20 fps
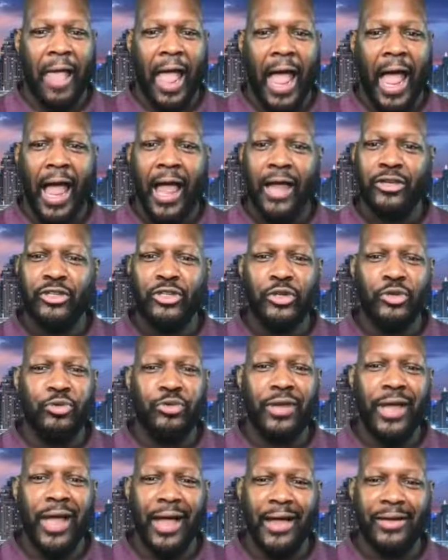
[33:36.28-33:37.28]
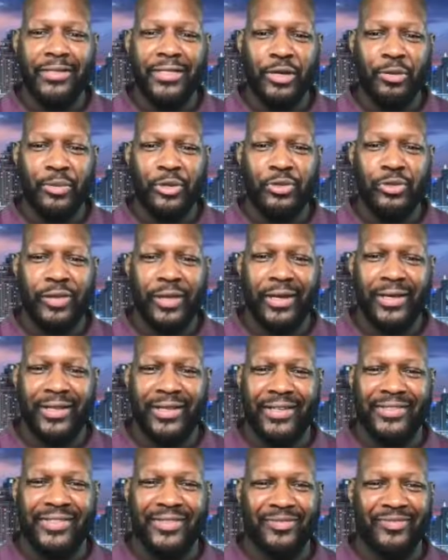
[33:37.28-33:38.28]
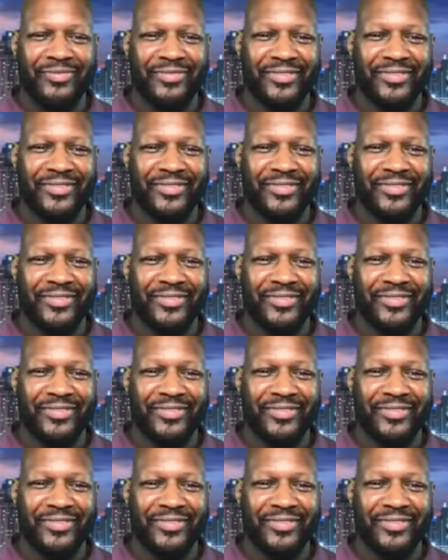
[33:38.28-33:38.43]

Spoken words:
I do not. Tell me who that is.